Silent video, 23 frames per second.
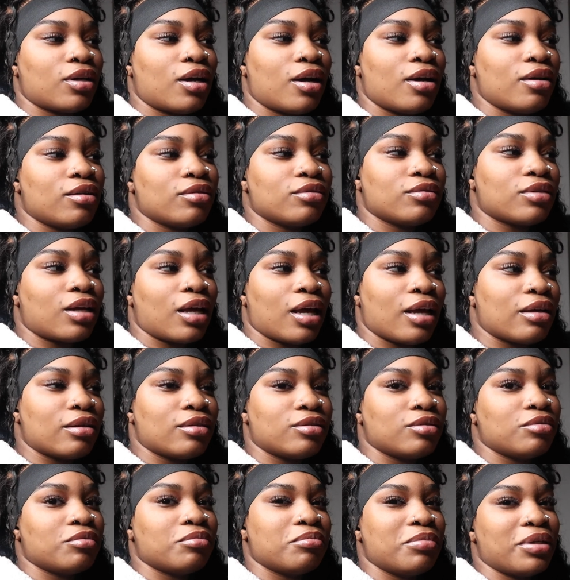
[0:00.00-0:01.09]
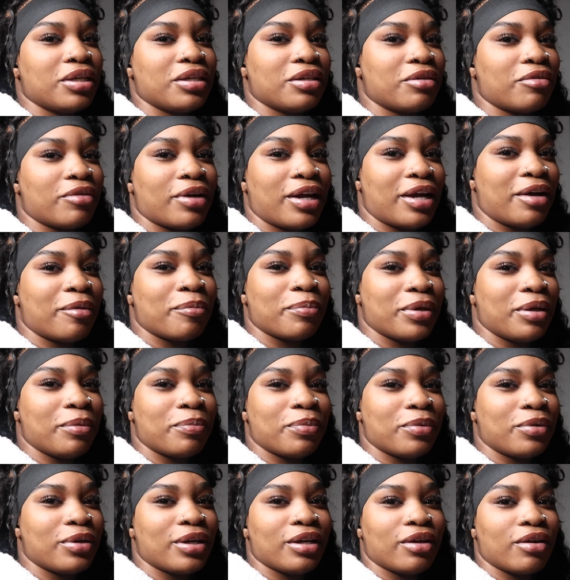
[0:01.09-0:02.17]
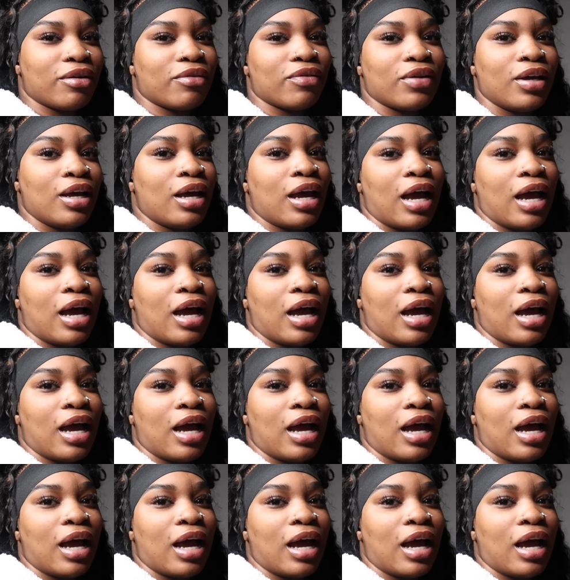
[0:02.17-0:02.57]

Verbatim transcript: i don't like being around people if